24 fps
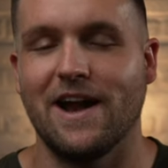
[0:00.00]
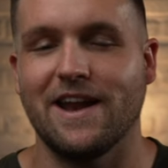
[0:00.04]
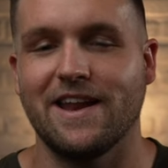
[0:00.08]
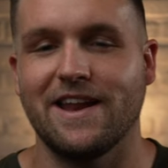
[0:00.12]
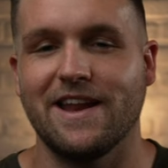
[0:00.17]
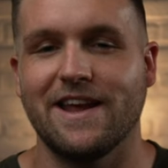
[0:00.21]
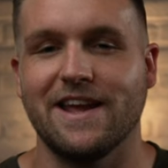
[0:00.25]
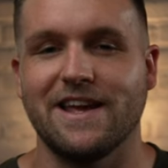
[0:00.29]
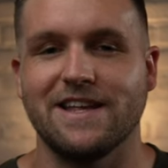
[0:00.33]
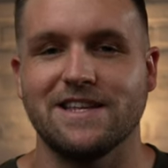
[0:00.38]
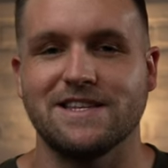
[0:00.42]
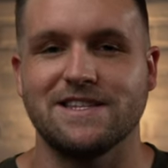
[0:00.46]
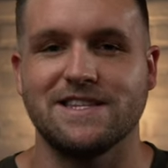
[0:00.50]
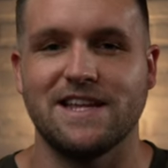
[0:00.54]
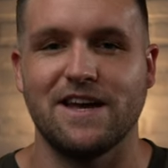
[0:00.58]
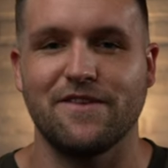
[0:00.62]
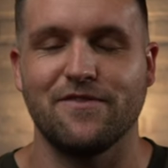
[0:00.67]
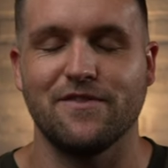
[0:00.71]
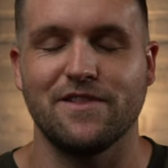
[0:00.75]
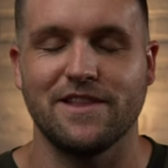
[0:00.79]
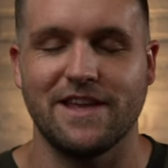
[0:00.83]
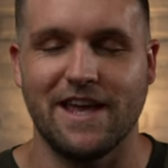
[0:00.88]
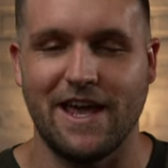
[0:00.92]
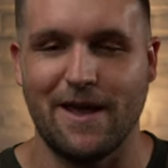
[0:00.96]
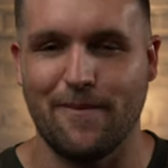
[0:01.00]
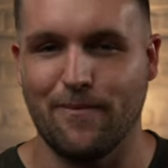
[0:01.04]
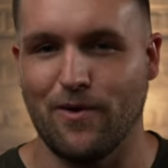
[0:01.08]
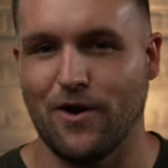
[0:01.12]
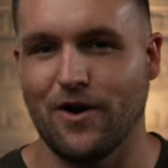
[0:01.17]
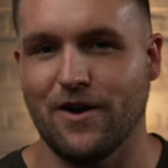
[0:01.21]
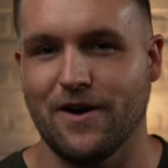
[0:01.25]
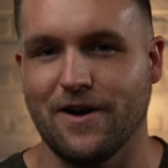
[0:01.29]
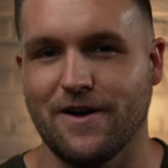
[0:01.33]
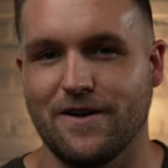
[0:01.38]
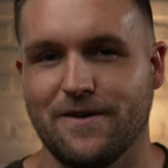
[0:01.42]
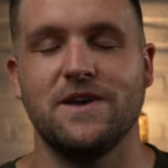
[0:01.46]
editing is definitely a
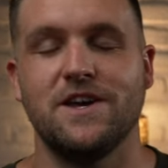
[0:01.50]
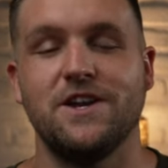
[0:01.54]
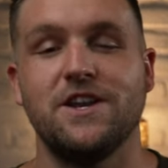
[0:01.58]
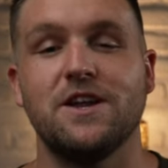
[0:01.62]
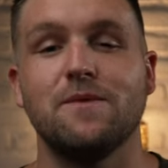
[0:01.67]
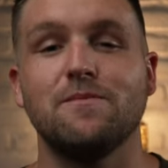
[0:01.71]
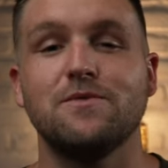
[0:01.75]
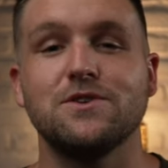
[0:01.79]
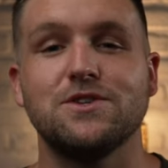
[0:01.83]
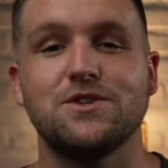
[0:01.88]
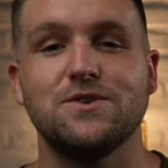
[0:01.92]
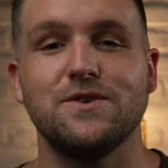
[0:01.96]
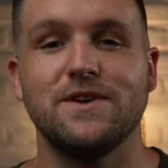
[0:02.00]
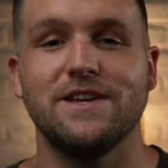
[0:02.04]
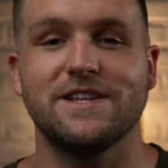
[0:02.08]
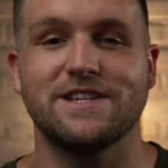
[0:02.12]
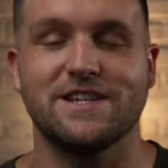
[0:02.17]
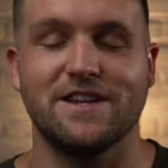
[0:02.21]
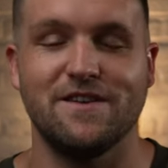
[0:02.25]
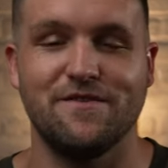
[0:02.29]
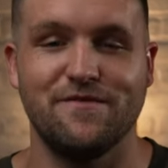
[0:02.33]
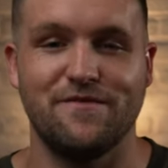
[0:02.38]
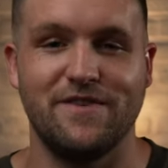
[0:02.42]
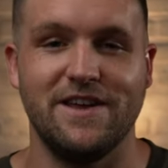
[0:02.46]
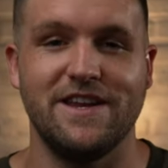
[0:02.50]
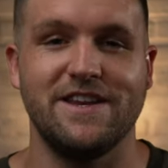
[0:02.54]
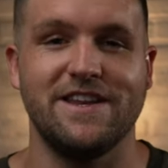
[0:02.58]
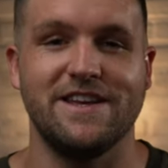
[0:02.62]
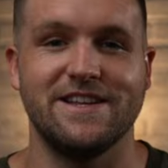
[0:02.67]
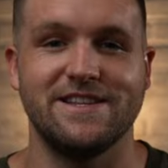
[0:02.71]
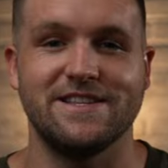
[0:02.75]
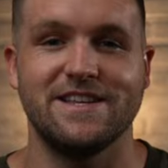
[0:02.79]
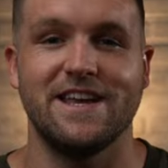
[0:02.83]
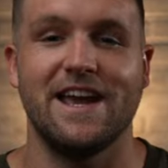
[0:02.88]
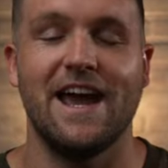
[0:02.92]
perk. And number two is convenience.